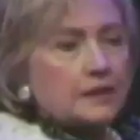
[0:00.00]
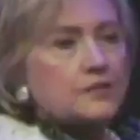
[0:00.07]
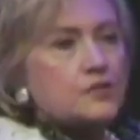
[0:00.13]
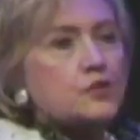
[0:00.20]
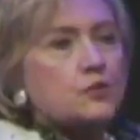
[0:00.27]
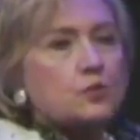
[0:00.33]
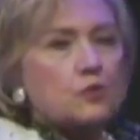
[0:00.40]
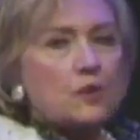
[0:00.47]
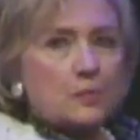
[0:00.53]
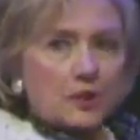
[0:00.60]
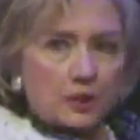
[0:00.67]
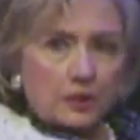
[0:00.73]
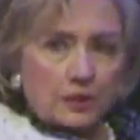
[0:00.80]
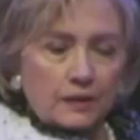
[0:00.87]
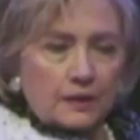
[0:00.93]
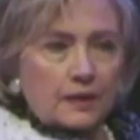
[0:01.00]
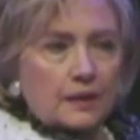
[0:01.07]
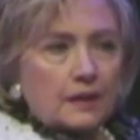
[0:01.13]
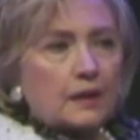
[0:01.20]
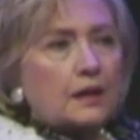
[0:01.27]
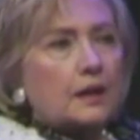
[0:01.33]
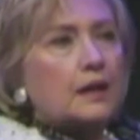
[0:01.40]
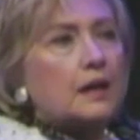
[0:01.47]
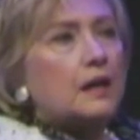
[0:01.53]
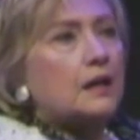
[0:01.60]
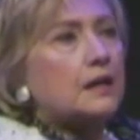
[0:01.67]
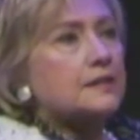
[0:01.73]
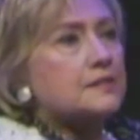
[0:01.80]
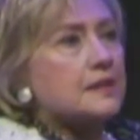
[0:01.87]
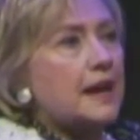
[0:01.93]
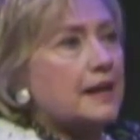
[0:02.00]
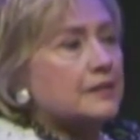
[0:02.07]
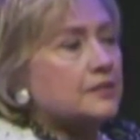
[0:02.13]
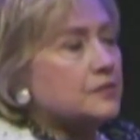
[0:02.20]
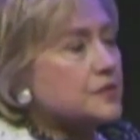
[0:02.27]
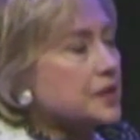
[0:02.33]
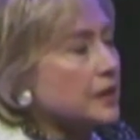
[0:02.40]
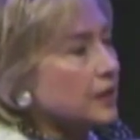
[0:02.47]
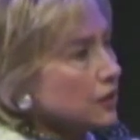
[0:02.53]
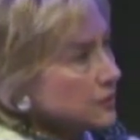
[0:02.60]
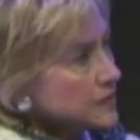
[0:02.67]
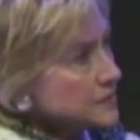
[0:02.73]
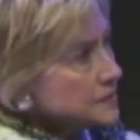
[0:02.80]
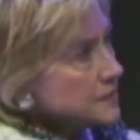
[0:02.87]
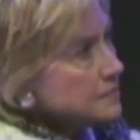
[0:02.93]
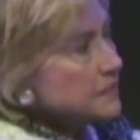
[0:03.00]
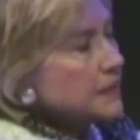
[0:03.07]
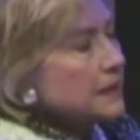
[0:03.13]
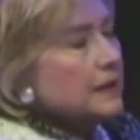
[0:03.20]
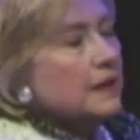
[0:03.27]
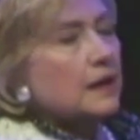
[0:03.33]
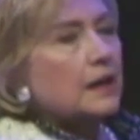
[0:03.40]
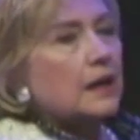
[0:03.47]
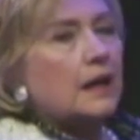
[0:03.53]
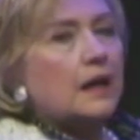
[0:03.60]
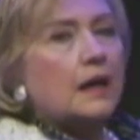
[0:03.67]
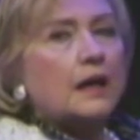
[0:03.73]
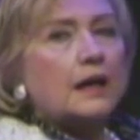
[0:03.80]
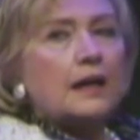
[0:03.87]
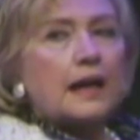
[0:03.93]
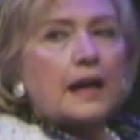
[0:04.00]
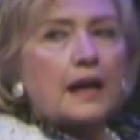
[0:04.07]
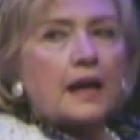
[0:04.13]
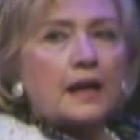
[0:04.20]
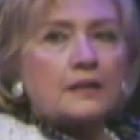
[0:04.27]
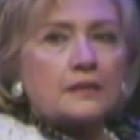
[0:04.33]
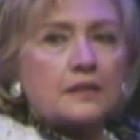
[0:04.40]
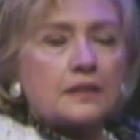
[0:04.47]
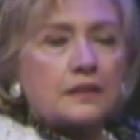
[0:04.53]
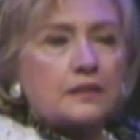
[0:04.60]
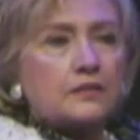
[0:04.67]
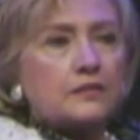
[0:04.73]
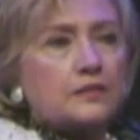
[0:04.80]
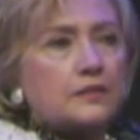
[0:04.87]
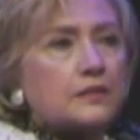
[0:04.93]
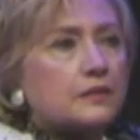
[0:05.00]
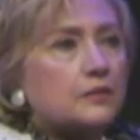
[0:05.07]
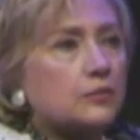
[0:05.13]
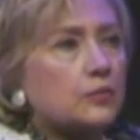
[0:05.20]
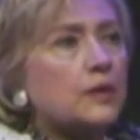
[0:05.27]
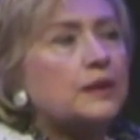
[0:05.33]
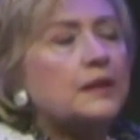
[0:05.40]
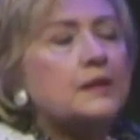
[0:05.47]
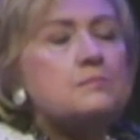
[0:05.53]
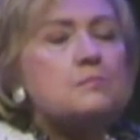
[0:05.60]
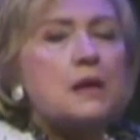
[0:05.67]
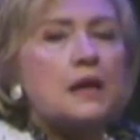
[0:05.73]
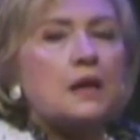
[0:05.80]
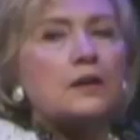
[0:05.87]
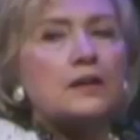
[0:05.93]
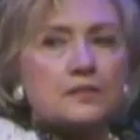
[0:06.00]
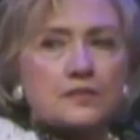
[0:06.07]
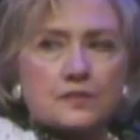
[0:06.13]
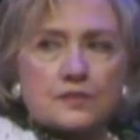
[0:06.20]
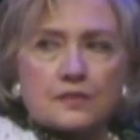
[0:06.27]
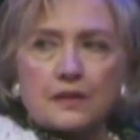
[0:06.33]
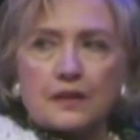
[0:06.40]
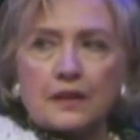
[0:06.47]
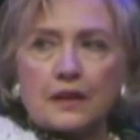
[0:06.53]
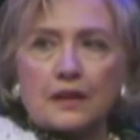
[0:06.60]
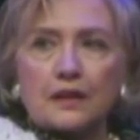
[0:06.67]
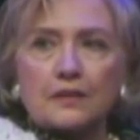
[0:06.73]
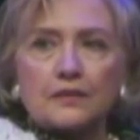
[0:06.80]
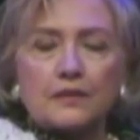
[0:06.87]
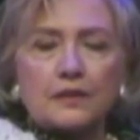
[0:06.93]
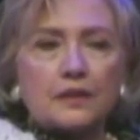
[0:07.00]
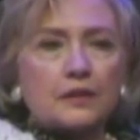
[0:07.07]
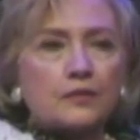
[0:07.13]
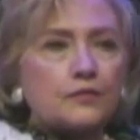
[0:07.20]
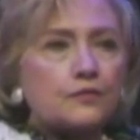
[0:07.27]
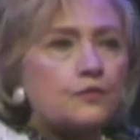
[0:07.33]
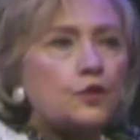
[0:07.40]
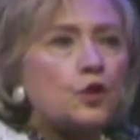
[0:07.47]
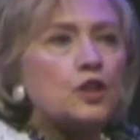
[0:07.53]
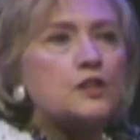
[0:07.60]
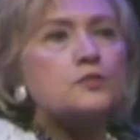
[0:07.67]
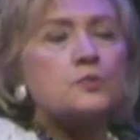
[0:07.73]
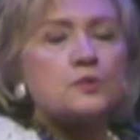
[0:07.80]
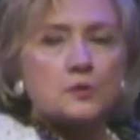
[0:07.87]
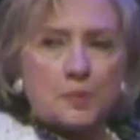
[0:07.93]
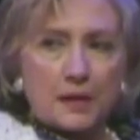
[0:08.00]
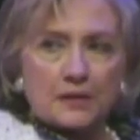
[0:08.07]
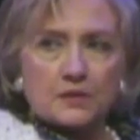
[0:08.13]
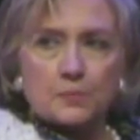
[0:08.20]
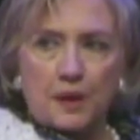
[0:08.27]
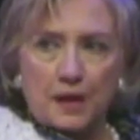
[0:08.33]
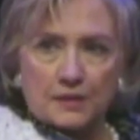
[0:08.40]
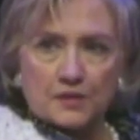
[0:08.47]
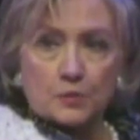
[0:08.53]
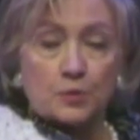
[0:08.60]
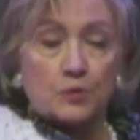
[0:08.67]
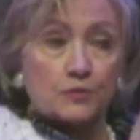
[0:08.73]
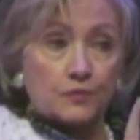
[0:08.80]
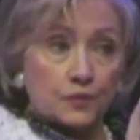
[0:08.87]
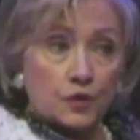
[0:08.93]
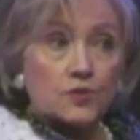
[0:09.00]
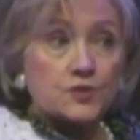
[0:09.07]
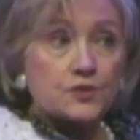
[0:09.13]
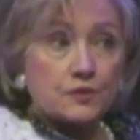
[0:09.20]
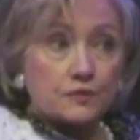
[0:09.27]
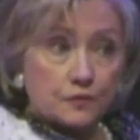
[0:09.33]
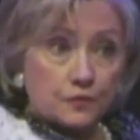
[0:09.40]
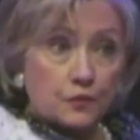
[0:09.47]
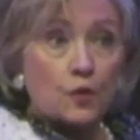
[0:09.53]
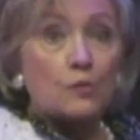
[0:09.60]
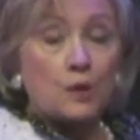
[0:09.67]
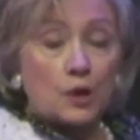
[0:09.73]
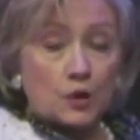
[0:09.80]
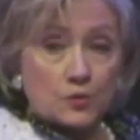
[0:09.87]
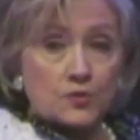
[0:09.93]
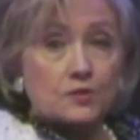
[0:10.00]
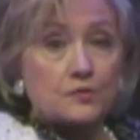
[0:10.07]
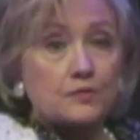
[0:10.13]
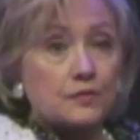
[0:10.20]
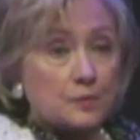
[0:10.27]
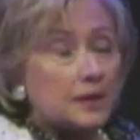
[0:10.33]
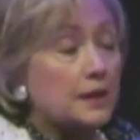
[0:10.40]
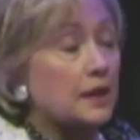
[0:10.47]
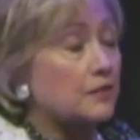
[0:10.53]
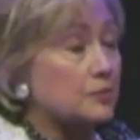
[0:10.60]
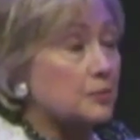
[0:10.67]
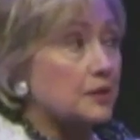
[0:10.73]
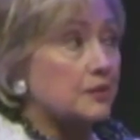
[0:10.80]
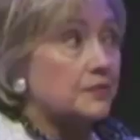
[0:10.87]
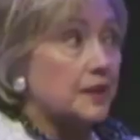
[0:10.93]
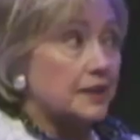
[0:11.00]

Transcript: It's criminal, uh, it's an act of terrorism, uh, and it really merits uh, the fullest response possible, first and foremost from the government of